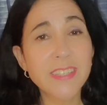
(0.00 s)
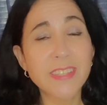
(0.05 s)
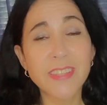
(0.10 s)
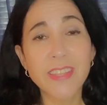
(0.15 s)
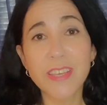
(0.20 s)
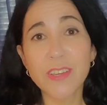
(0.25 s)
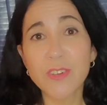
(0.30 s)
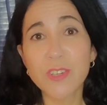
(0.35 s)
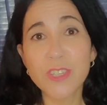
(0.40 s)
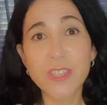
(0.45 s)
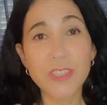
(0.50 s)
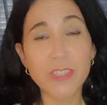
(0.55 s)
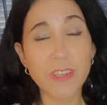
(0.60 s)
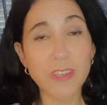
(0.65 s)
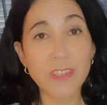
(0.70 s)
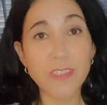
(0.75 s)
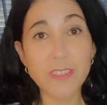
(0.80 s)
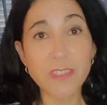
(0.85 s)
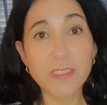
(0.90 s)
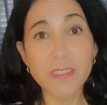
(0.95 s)
There's
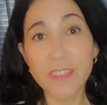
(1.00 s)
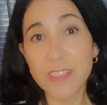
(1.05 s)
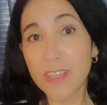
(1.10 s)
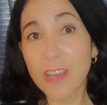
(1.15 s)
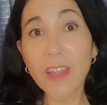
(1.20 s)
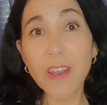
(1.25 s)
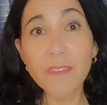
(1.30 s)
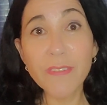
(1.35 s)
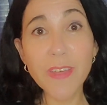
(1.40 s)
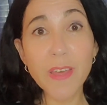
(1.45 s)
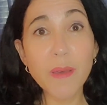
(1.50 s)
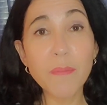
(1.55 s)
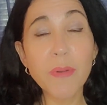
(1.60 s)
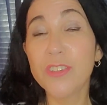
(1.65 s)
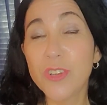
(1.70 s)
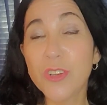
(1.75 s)
a ton of them.